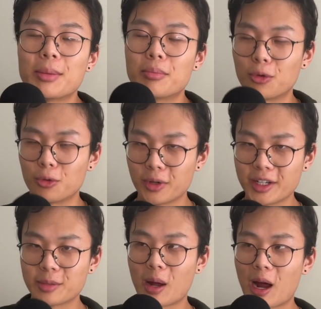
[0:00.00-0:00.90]

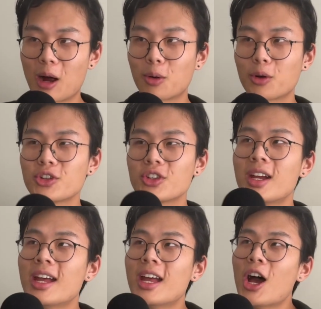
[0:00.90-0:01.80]
Marie's powers
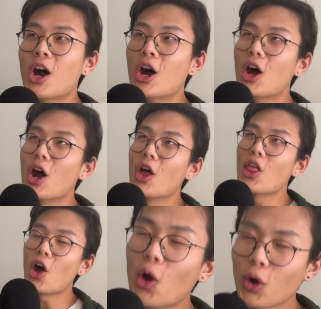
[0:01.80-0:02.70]

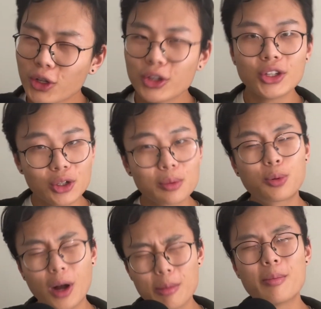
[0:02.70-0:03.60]
are a little
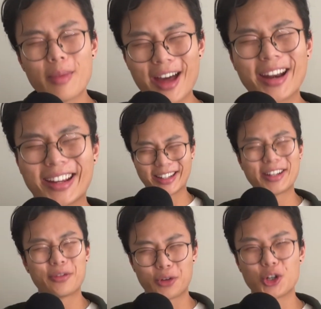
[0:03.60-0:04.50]
problematic
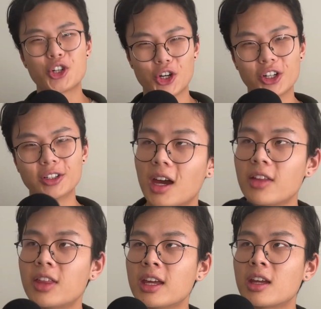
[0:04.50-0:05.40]
for sure. I
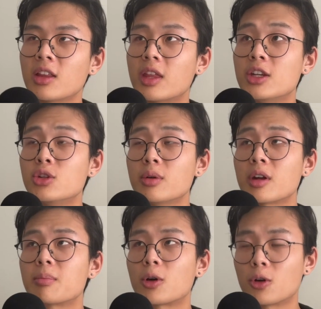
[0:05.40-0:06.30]
think they do it
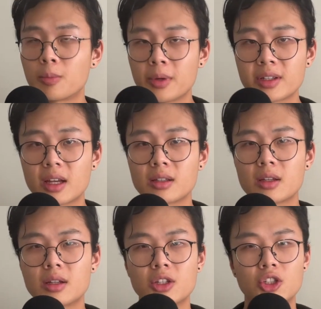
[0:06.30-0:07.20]
on purpose as a
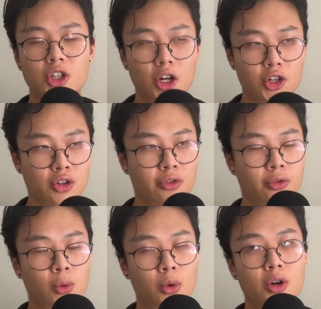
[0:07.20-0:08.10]
discussion
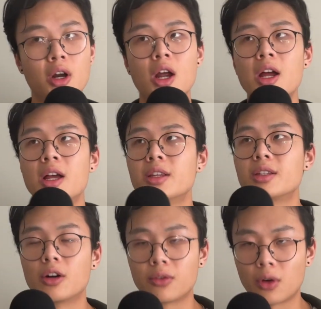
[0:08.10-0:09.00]
for
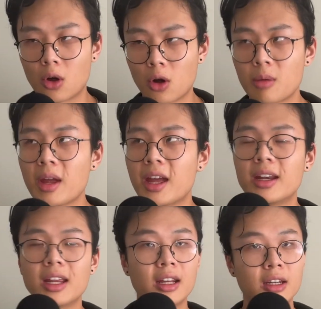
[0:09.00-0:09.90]
self-harm
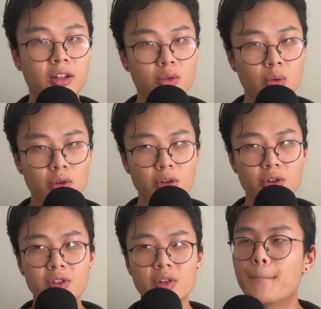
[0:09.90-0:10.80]
and eating
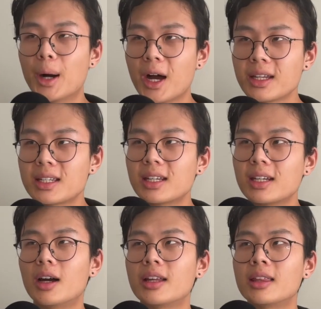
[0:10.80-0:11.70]
disorders, but
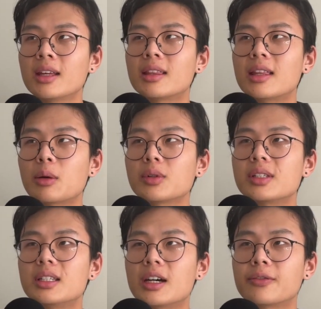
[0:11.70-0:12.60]
I think that will
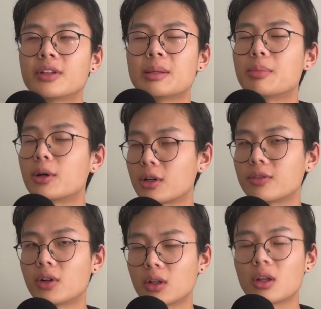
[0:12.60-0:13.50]
definitely put
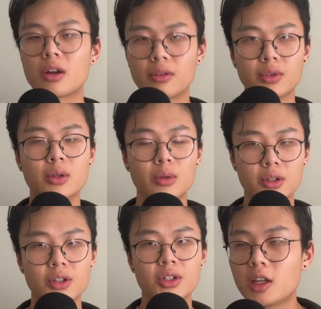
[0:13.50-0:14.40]
off a lot of
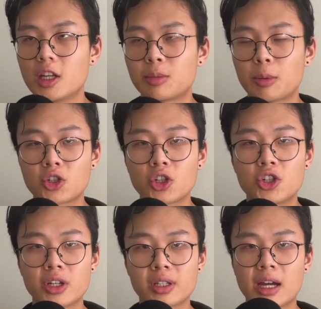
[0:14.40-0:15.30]
viewers, especially
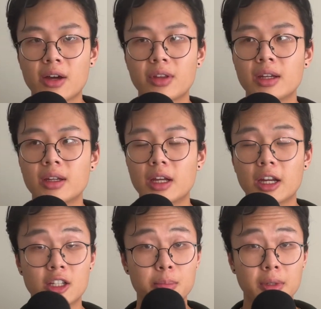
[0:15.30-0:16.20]
just how they
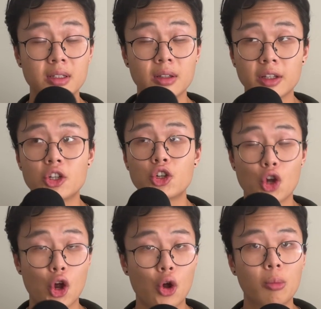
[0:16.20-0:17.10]
explicitly
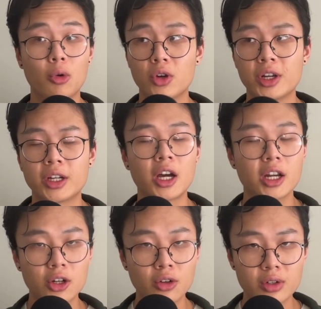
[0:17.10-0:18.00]
show Marie
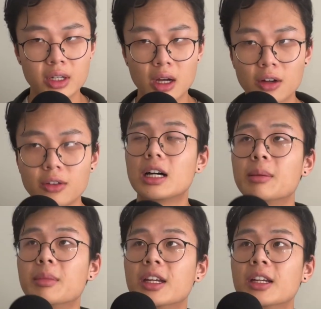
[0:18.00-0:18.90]
cutting herself. I
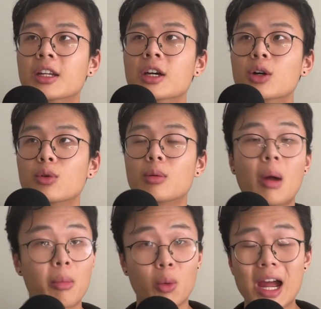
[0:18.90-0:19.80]
mean,
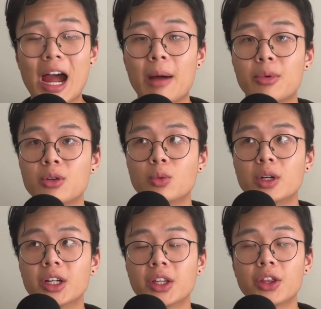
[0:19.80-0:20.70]
remember what happened
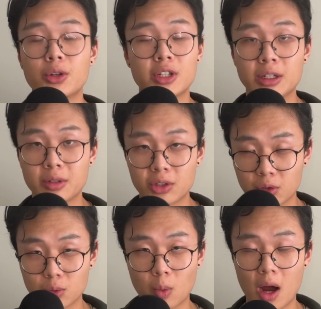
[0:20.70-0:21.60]
with 13
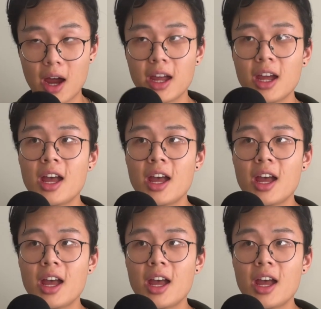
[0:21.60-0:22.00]
Reasons Why?